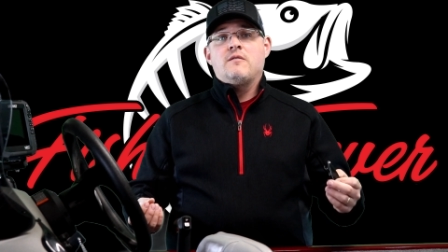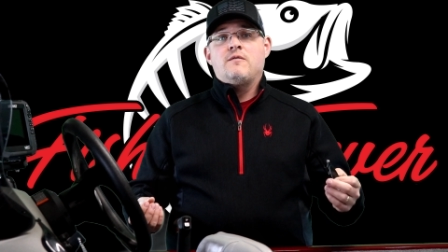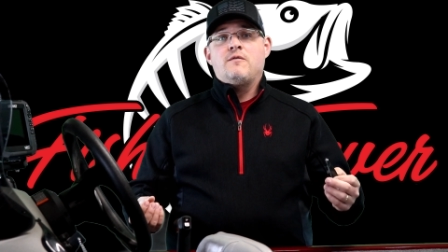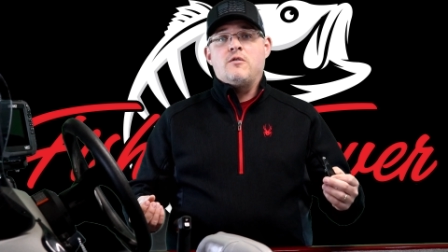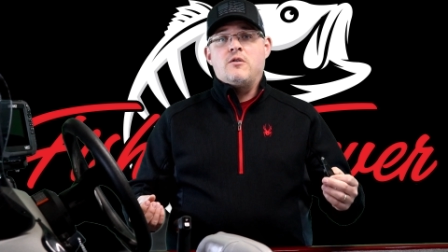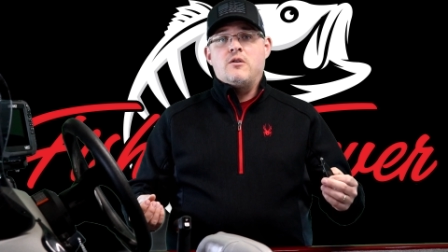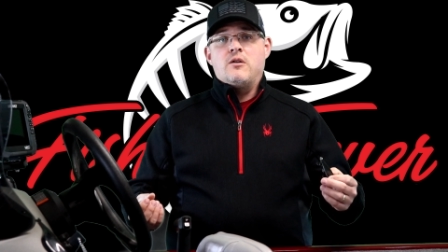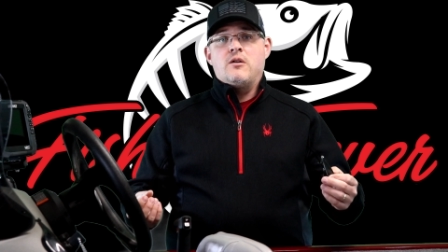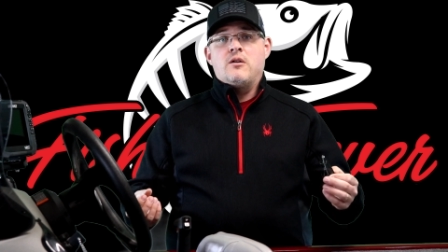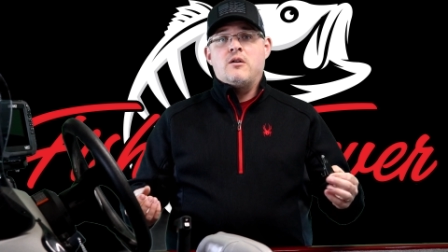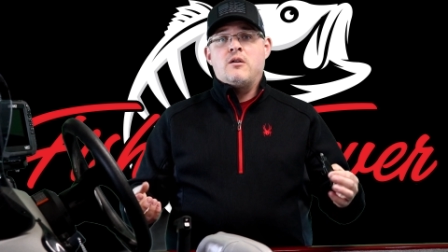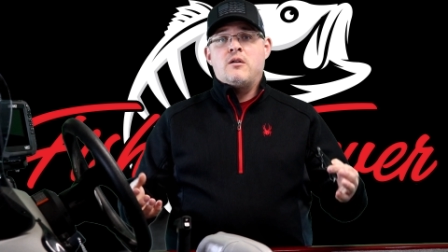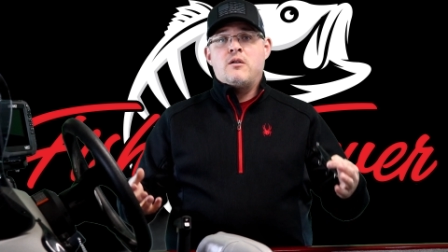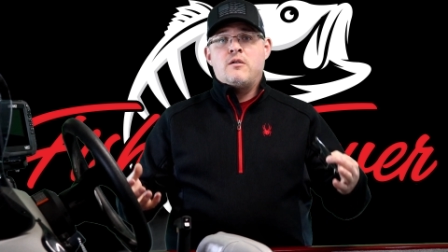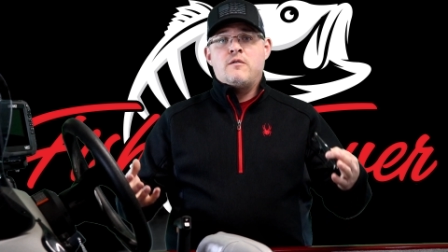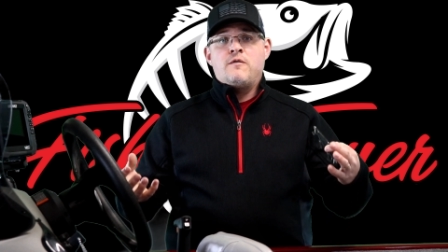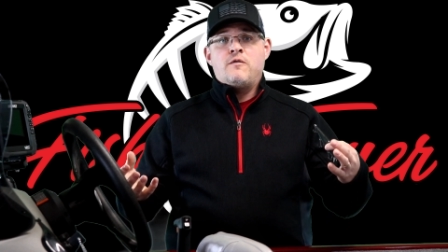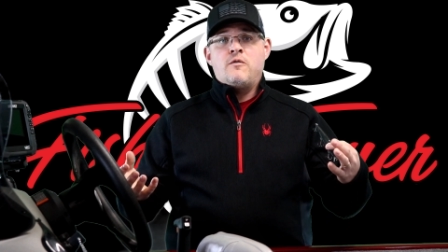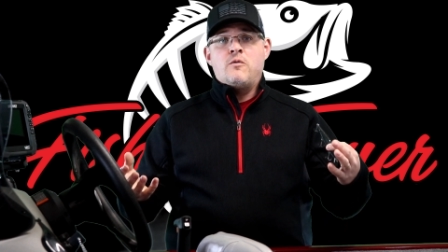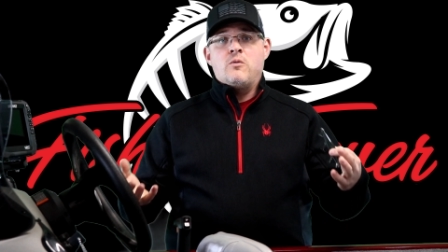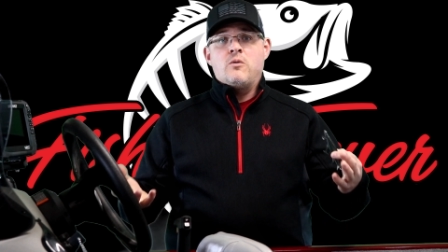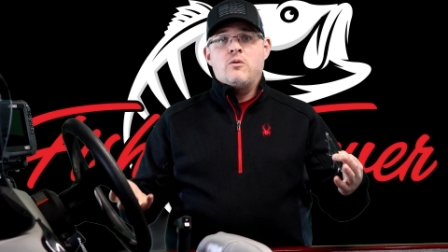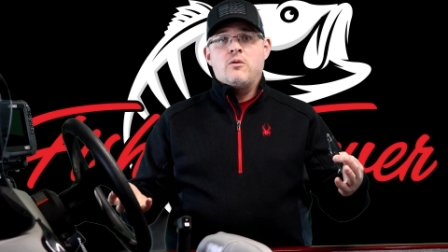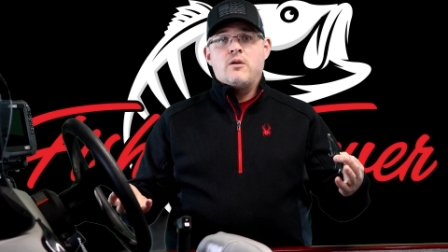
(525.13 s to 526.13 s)

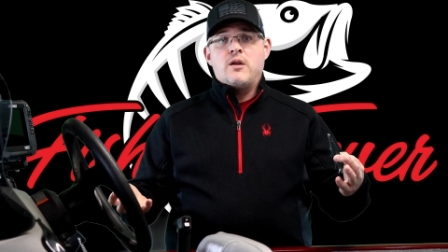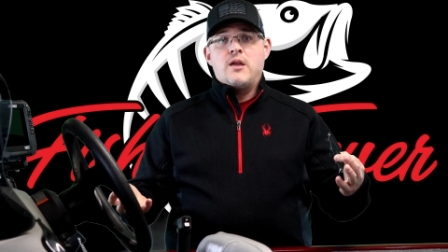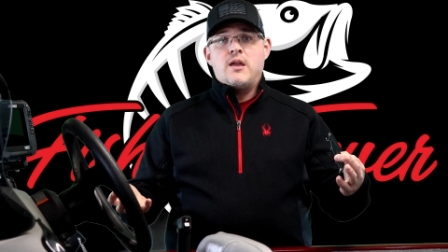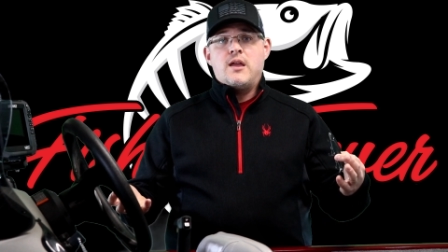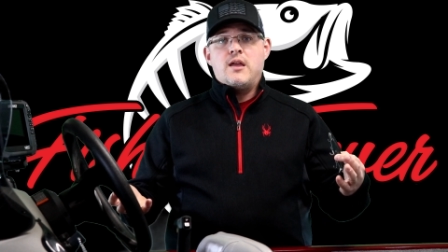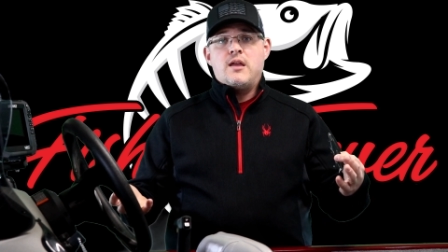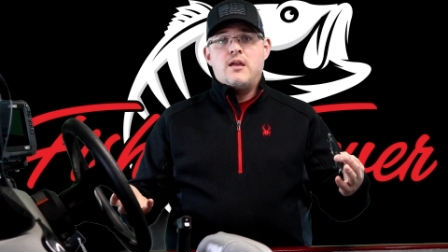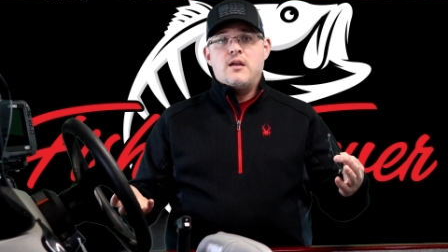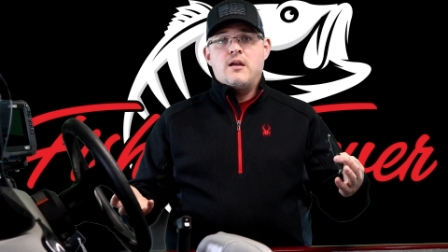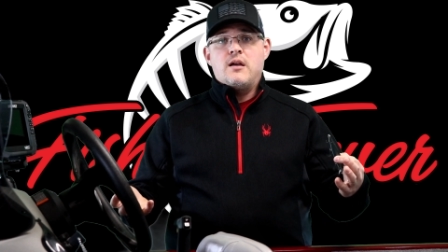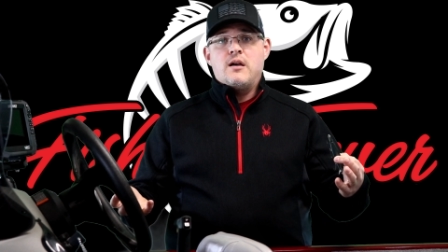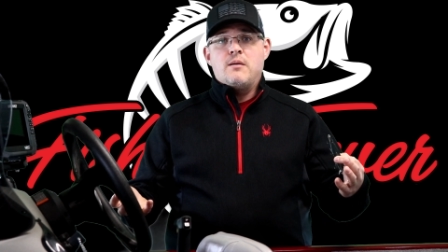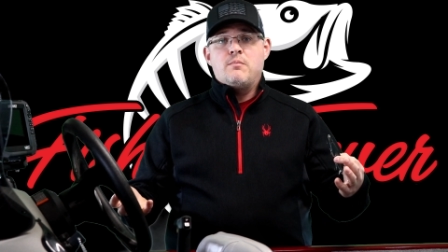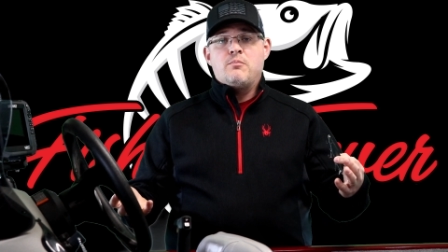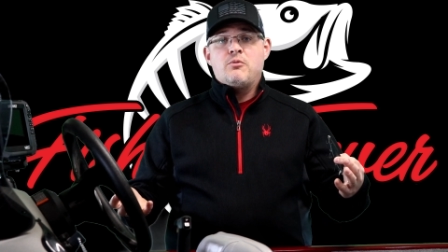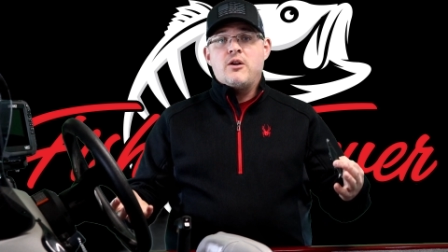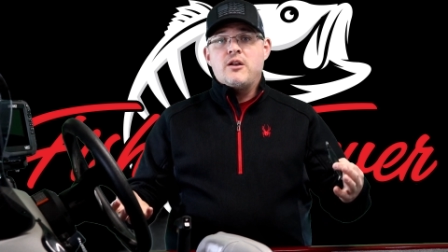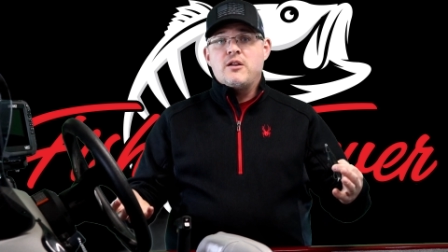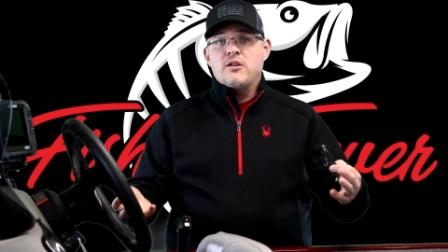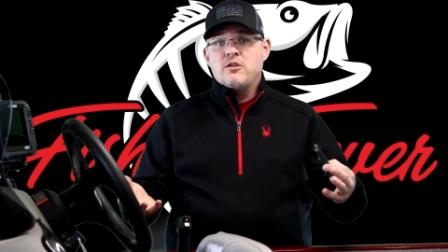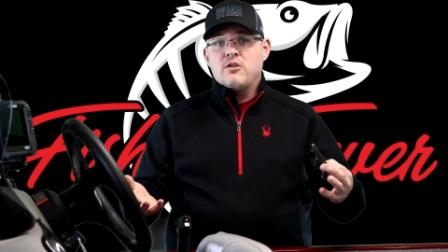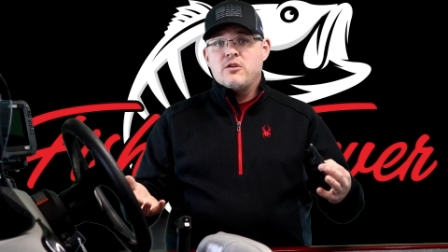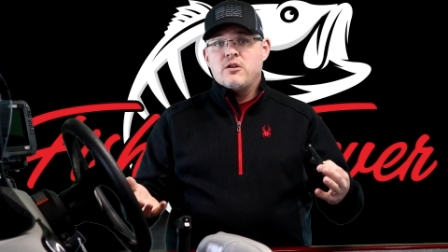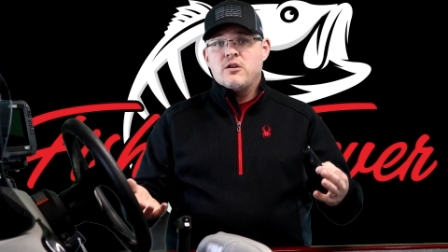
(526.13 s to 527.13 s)
for a
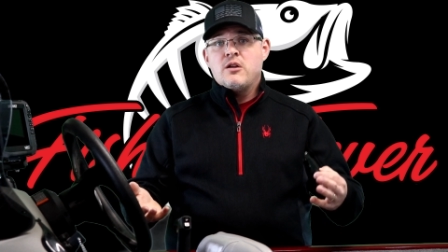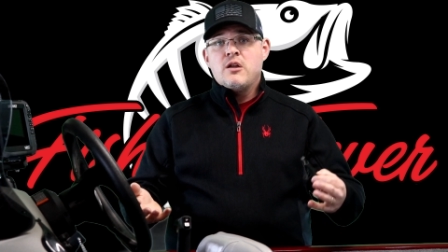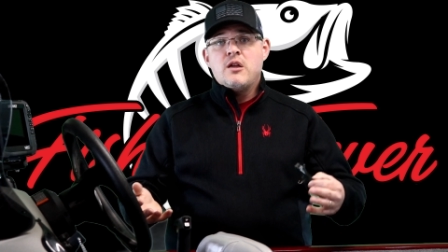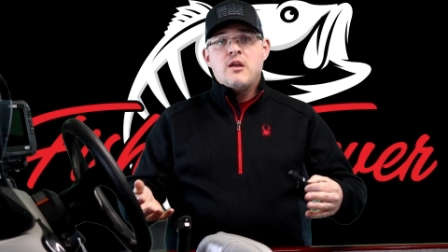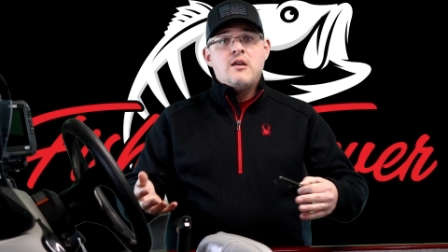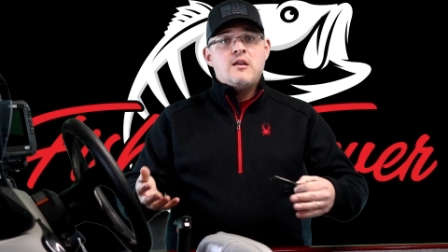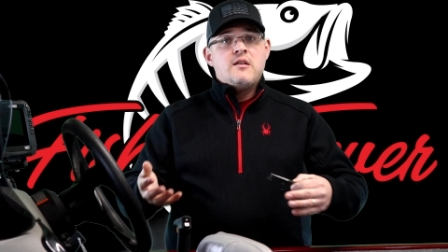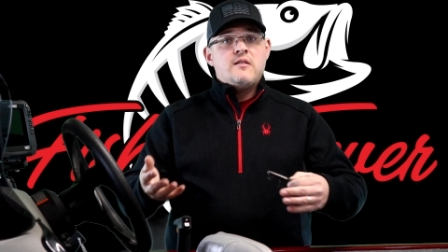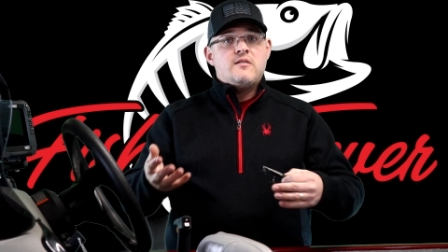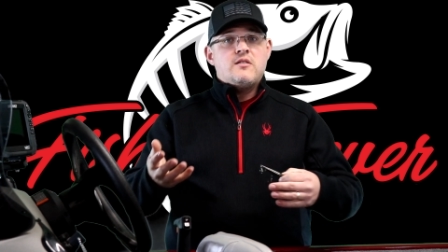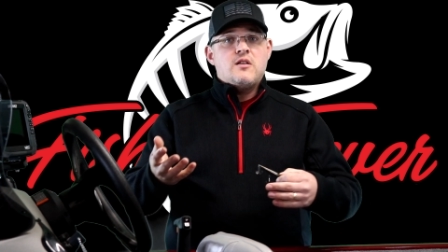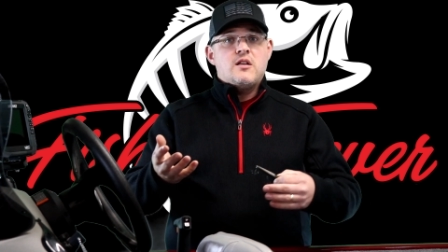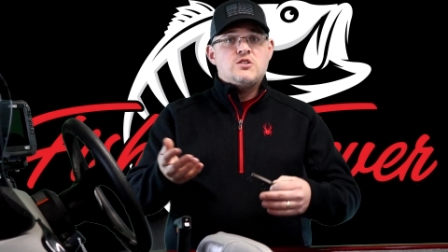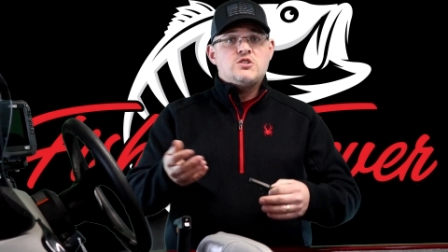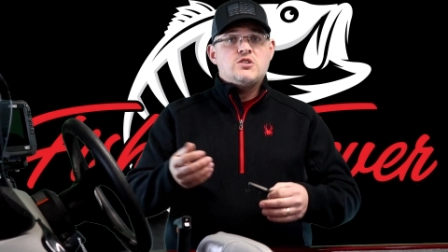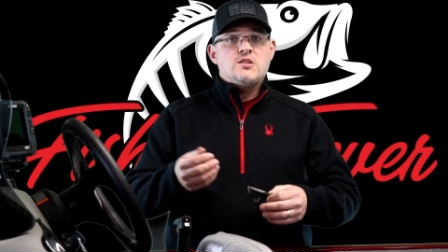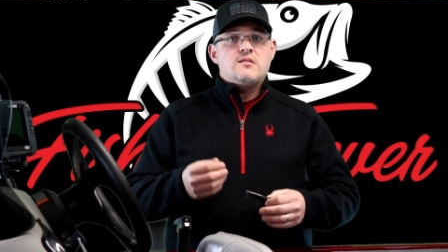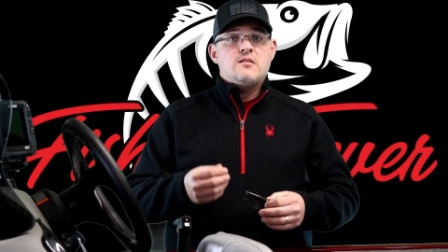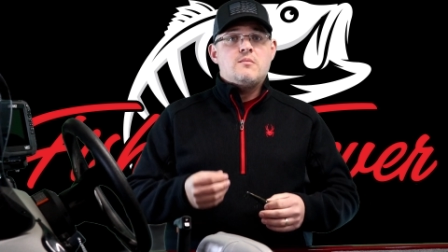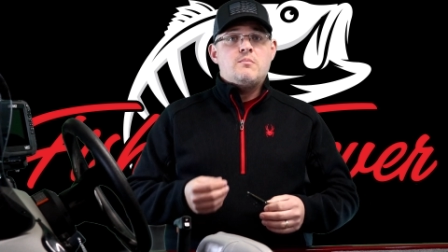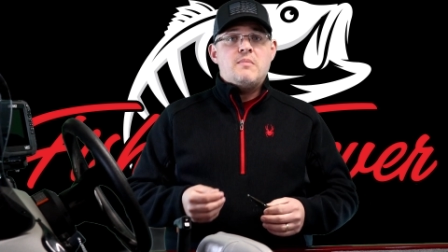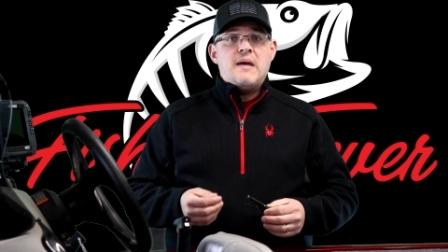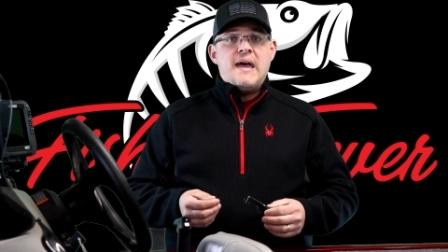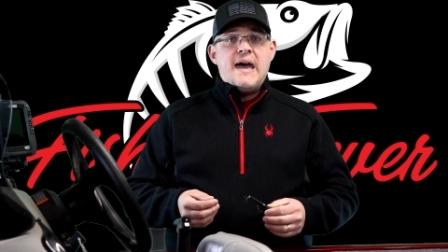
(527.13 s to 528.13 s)
predator such
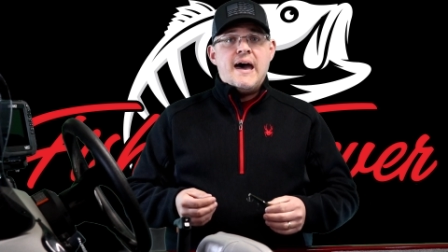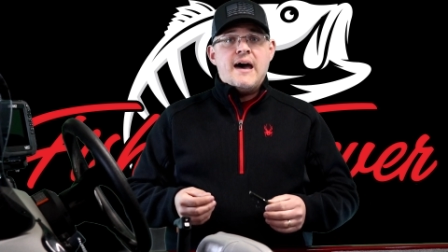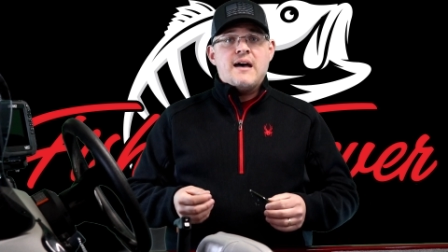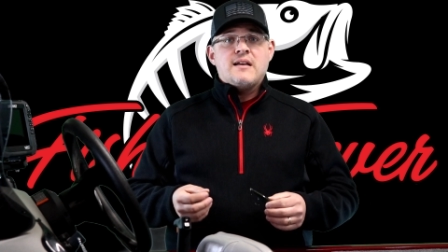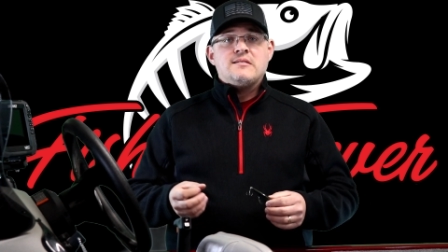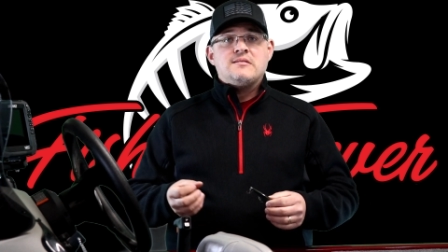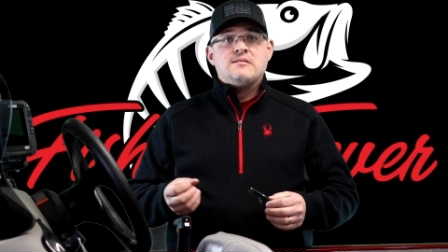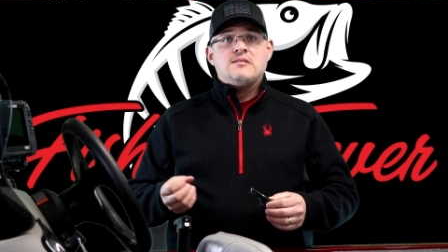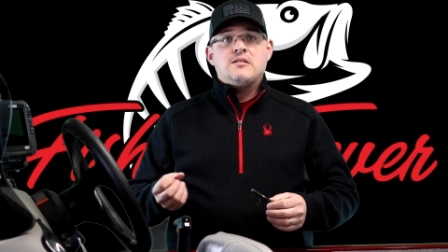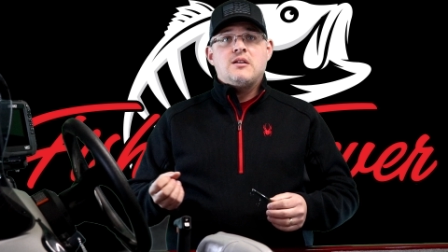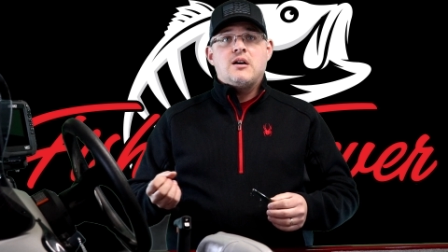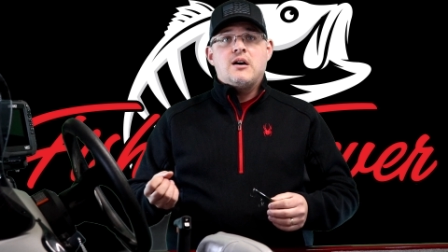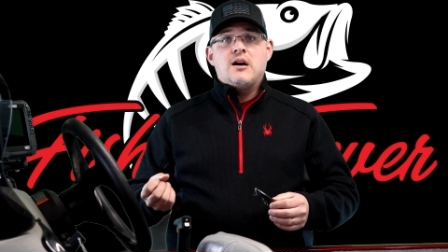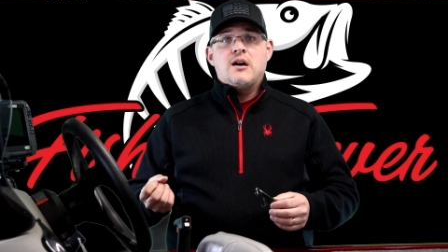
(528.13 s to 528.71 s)
as a bass.